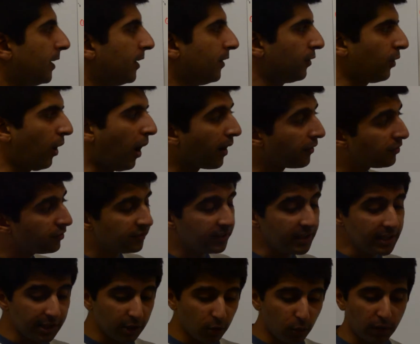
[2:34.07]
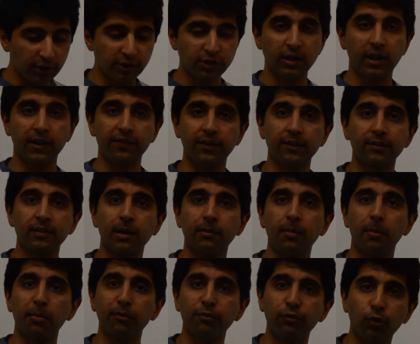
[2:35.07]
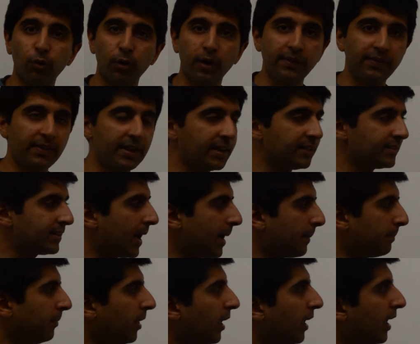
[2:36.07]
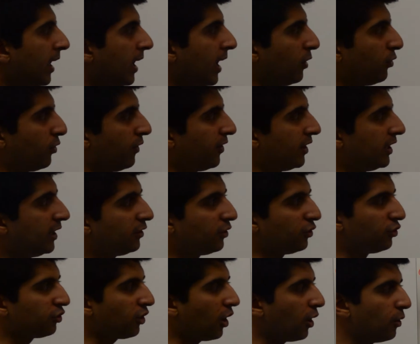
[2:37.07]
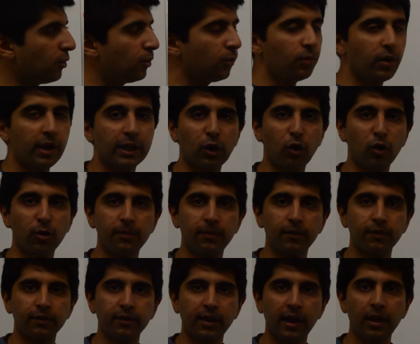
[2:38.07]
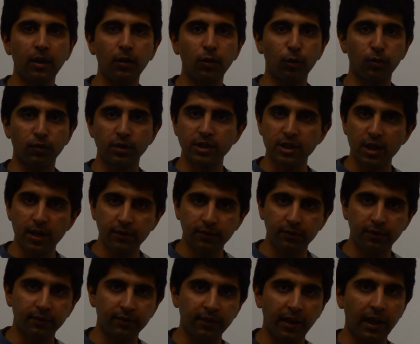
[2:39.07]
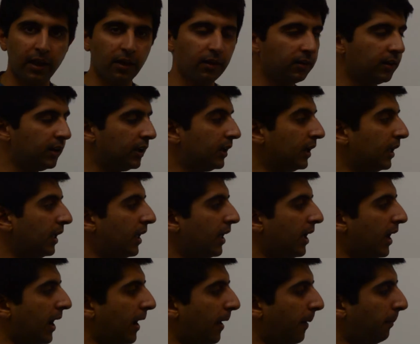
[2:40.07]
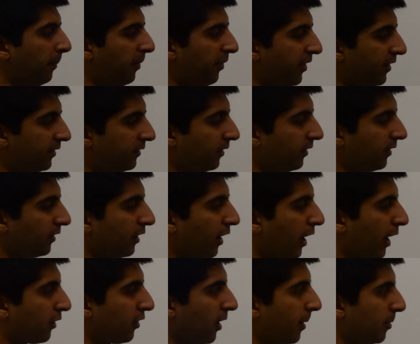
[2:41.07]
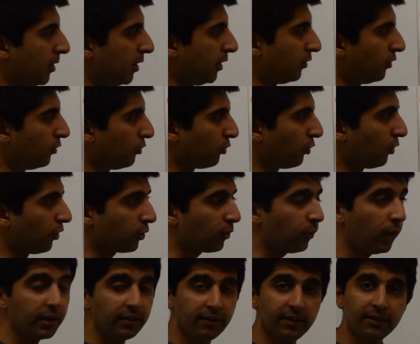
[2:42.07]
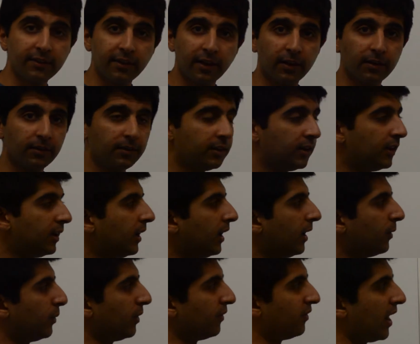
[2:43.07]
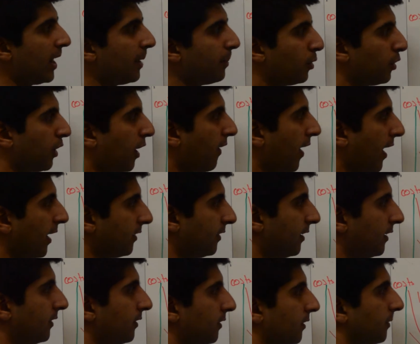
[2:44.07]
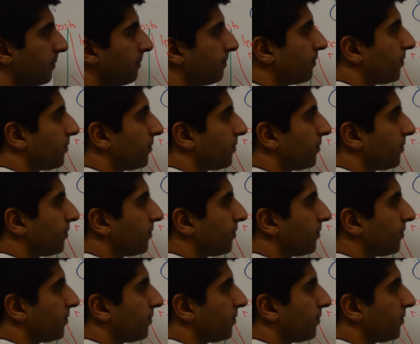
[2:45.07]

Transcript: So I've seen a question like this come up before in the exam. So if you need to show economies of scale or returns to scale, this is the diagram you need to draw. Quite detailed. We've labeled our axis.